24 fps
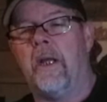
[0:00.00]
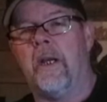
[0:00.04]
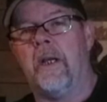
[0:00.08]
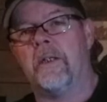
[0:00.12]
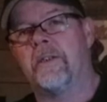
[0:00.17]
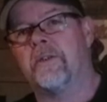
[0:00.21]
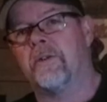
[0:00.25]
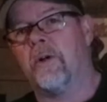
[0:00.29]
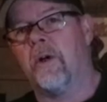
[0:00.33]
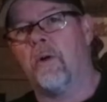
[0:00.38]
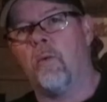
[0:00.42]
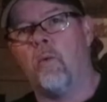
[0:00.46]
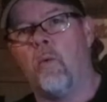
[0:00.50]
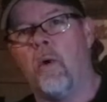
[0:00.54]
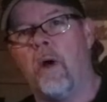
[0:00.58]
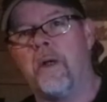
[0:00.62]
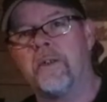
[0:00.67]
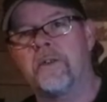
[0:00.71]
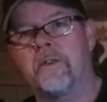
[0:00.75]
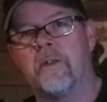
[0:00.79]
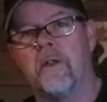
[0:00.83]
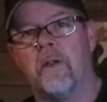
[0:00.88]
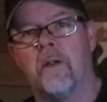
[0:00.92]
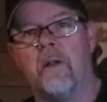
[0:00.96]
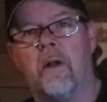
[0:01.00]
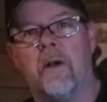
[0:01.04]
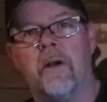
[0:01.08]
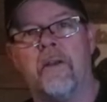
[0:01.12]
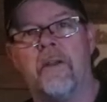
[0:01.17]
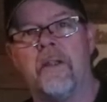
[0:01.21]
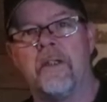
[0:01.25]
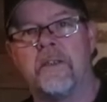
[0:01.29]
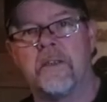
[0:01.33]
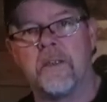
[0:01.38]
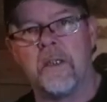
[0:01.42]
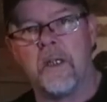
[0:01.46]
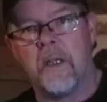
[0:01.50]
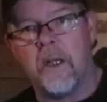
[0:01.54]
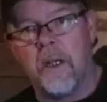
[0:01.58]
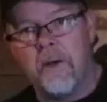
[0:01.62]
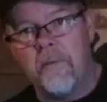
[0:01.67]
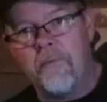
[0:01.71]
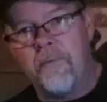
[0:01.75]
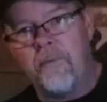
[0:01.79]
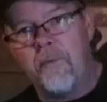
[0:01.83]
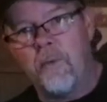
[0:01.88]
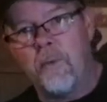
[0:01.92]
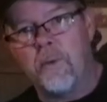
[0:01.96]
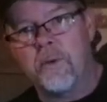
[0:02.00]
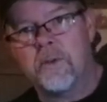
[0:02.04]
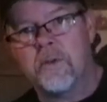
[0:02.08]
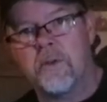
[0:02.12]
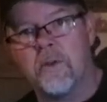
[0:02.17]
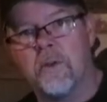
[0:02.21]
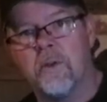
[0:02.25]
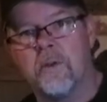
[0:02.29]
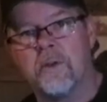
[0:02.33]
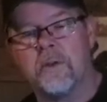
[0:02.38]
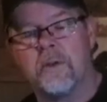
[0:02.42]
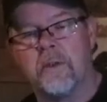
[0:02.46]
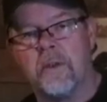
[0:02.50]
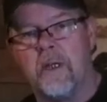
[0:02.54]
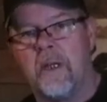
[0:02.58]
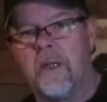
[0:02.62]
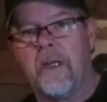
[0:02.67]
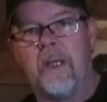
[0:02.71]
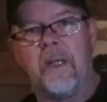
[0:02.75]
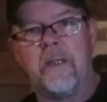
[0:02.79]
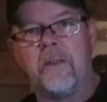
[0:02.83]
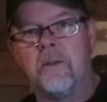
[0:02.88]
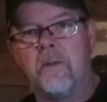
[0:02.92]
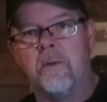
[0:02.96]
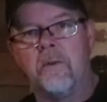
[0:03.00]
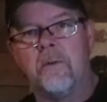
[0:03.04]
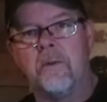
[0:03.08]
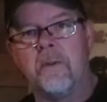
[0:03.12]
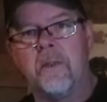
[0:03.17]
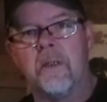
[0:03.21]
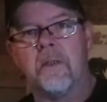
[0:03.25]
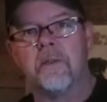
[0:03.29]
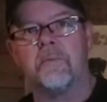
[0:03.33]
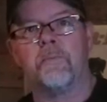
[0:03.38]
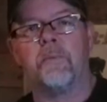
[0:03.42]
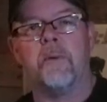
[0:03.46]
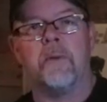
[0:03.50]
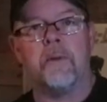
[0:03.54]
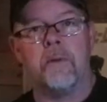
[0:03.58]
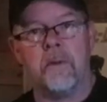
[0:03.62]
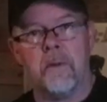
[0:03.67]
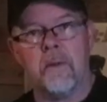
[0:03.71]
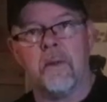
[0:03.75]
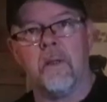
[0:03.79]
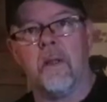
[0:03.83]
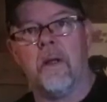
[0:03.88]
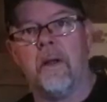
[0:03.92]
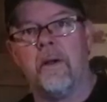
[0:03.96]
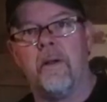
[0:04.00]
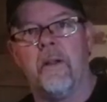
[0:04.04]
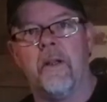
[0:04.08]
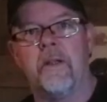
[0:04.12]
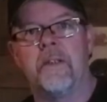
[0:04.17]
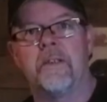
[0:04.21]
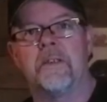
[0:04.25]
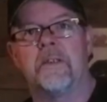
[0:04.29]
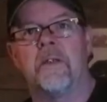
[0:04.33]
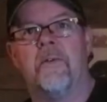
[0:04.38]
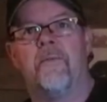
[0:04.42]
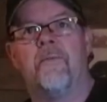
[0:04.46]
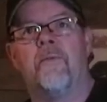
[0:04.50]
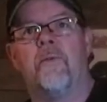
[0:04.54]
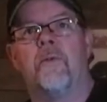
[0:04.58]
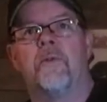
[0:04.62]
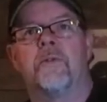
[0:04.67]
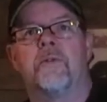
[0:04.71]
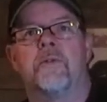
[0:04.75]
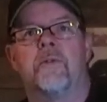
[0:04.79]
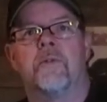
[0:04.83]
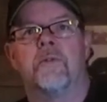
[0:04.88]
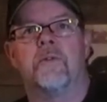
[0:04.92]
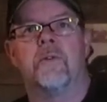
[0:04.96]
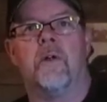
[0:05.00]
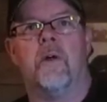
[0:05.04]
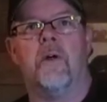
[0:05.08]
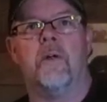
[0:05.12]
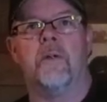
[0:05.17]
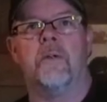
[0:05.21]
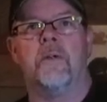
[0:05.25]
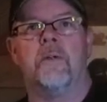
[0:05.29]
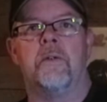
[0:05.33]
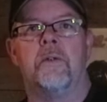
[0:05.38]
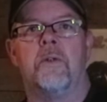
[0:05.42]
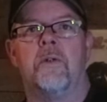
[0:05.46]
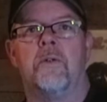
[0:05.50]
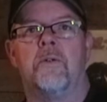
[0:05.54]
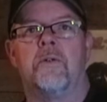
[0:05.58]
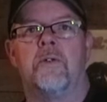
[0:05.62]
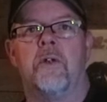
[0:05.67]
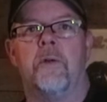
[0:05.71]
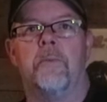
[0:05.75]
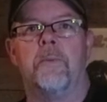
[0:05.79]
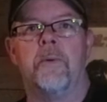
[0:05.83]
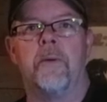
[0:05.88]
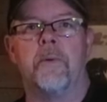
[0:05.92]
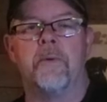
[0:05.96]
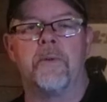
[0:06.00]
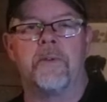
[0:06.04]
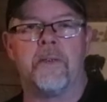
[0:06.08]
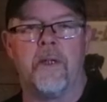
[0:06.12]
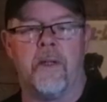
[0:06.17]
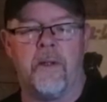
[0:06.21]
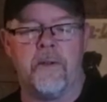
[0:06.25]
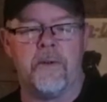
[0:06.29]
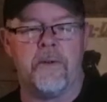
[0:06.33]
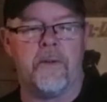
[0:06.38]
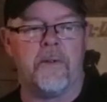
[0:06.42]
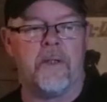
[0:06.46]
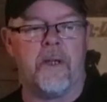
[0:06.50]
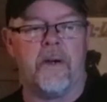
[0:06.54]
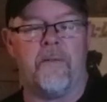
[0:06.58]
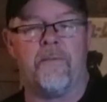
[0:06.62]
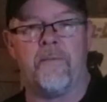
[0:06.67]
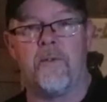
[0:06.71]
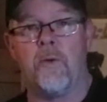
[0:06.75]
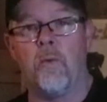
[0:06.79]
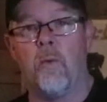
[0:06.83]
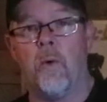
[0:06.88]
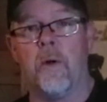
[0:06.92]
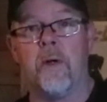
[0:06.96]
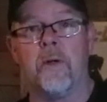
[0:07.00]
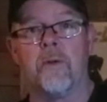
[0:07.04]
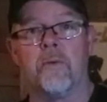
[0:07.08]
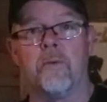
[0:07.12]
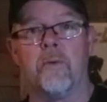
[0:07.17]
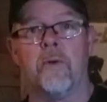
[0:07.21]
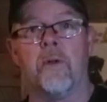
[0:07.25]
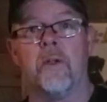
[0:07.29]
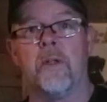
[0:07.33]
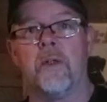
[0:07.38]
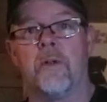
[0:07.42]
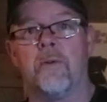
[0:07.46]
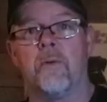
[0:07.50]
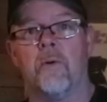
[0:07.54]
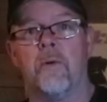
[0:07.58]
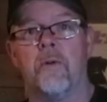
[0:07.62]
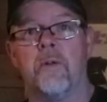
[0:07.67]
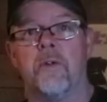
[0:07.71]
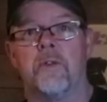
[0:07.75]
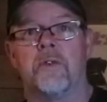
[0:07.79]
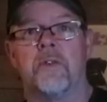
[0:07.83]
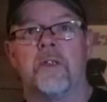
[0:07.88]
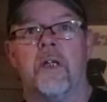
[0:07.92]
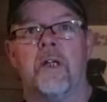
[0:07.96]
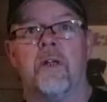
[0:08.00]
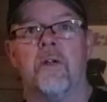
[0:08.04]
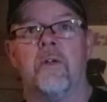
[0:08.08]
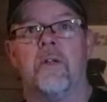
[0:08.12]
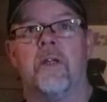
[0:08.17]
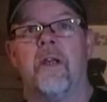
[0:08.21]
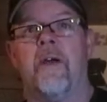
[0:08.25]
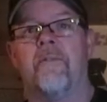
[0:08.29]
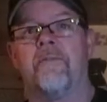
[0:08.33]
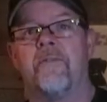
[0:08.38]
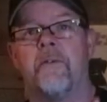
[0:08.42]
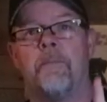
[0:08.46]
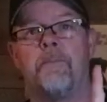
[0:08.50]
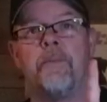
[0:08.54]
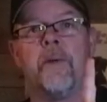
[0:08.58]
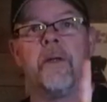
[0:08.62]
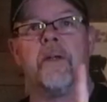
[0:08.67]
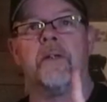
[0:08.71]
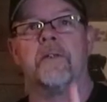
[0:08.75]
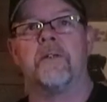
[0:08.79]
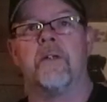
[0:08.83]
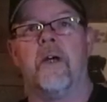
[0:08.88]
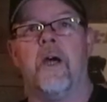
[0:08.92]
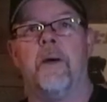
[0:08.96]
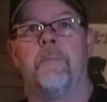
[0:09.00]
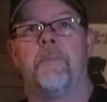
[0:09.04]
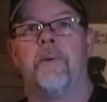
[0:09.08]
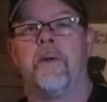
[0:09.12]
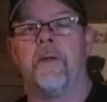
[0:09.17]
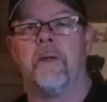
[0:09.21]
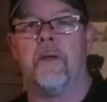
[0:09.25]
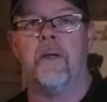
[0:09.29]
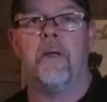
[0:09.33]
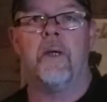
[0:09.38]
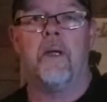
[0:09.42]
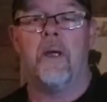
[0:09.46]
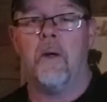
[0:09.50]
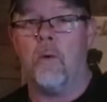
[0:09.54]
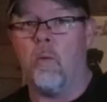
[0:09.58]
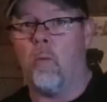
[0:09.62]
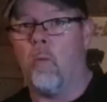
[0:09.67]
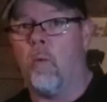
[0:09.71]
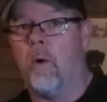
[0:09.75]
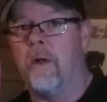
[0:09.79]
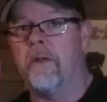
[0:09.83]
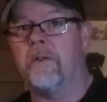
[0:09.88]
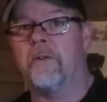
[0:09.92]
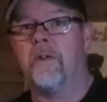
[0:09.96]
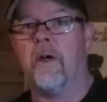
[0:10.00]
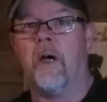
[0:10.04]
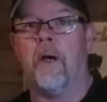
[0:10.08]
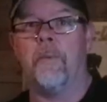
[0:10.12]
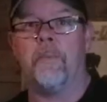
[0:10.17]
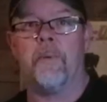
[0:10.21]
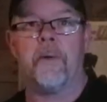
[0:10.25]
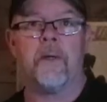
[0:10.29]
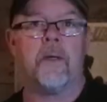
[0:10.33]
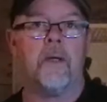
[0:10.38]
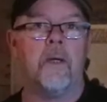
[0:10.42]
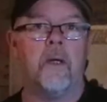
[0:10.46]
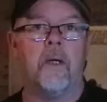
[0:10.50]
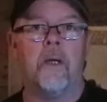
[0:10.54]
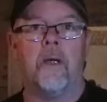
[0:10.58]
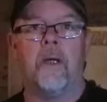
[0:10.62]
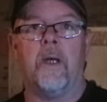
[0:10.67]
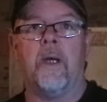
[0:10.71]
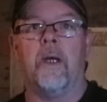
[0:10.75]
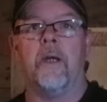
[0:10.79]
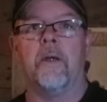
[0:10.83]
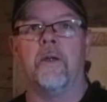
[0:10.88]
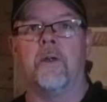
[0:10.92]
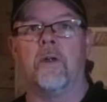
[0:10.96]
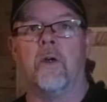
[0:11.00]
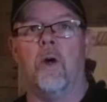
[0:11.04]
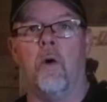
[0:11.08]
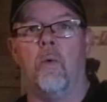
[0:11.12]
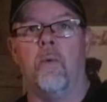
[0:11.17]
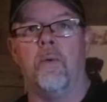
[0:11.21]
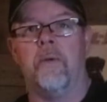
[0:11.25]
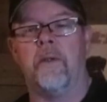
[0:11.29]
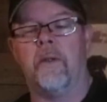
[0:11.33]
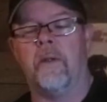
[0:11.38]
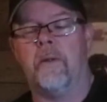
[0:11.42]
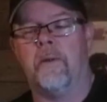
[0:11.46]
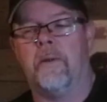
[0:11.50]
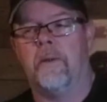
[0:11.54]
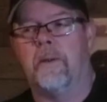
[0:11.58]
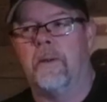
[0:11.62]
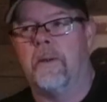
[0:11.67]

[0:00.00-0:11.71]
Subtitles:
and I started watching a lot of these influencers, and I hate doing this, but a lot of these influencers on YouTube, and they were telling you that if you want to really grow your channel, you have to pick a topic, one topic, and go with it.